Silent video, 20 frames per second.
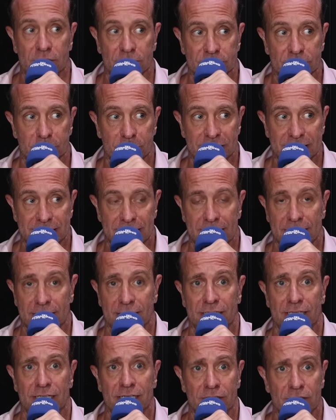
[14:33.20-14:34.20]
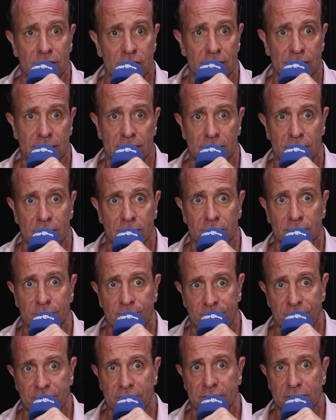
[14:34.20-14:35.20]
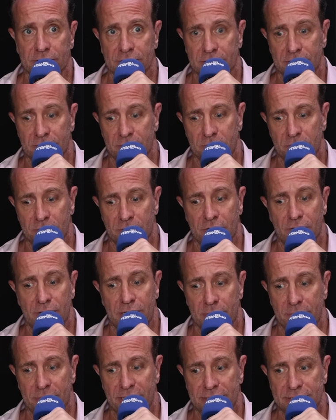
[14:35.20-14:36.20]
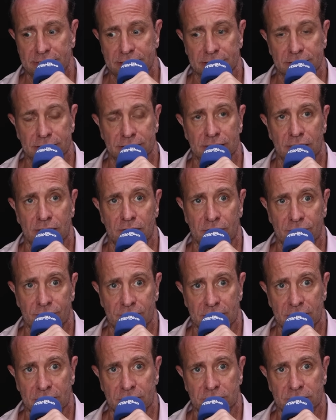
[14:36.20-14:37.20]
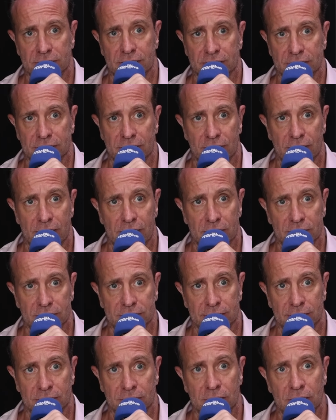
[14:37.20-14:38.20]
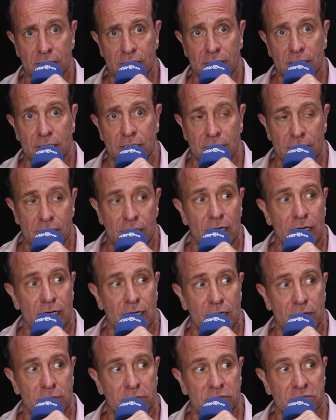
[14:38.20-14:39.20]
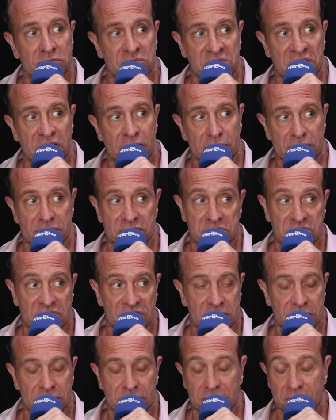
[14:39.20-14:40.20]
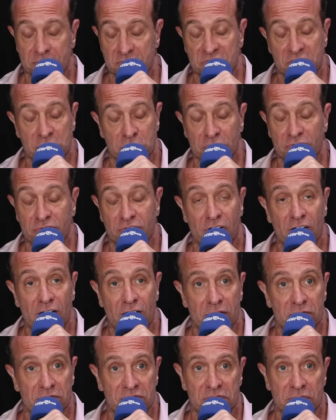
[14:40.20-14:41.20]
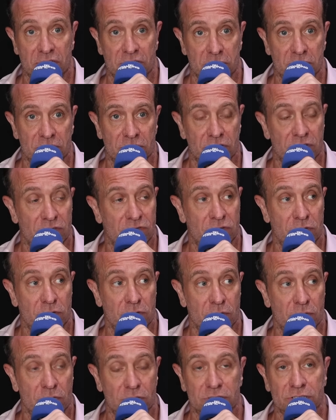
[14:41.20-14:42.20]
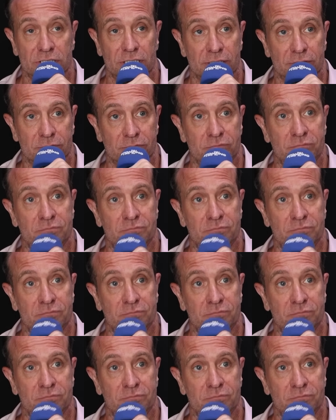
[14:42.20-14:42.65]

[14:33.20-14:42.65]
to be taking a knee early. No, you know, he'll go out Mexican style if he does go out. So no, it's a good fight. I'm looking forward to watching it.